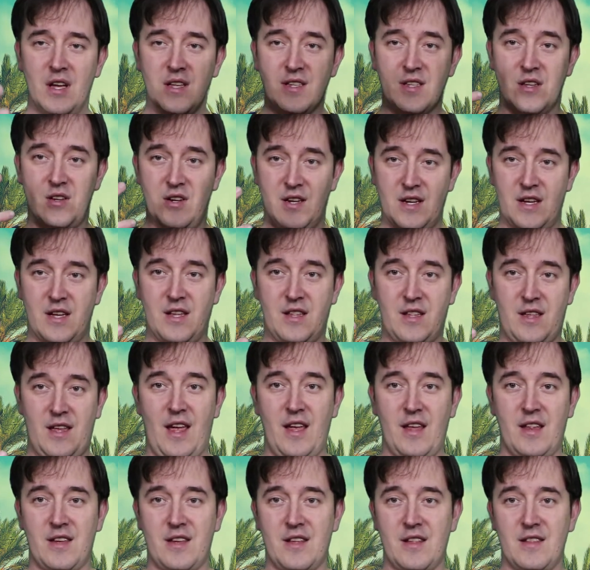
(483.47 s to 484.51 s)
so it's
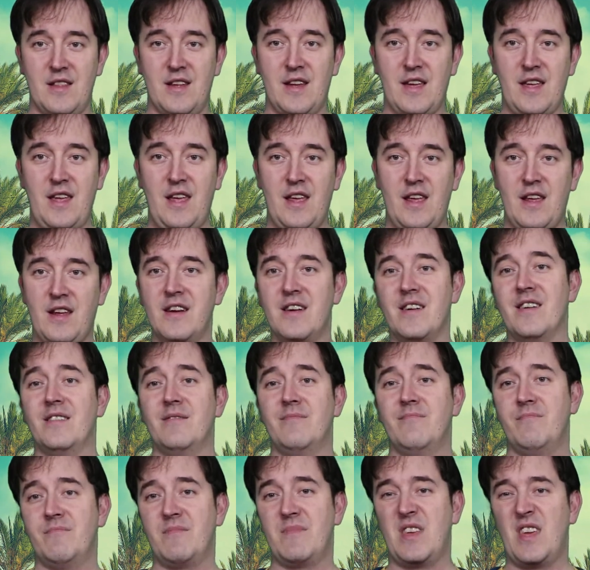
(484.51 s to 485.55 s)
getting like
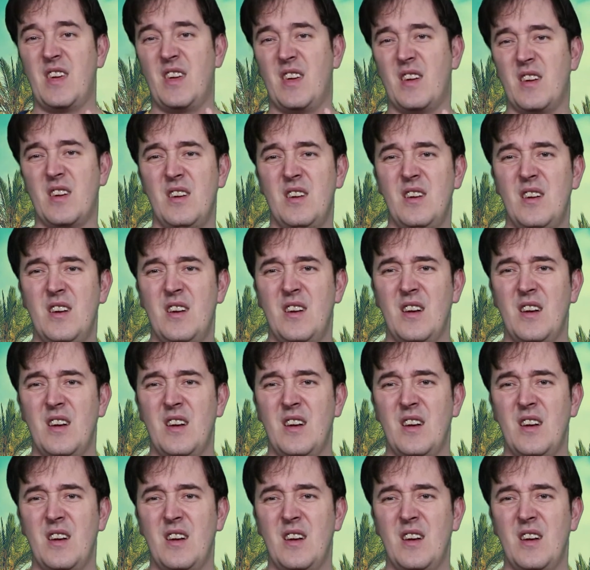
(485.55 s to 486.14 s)
here, yeah.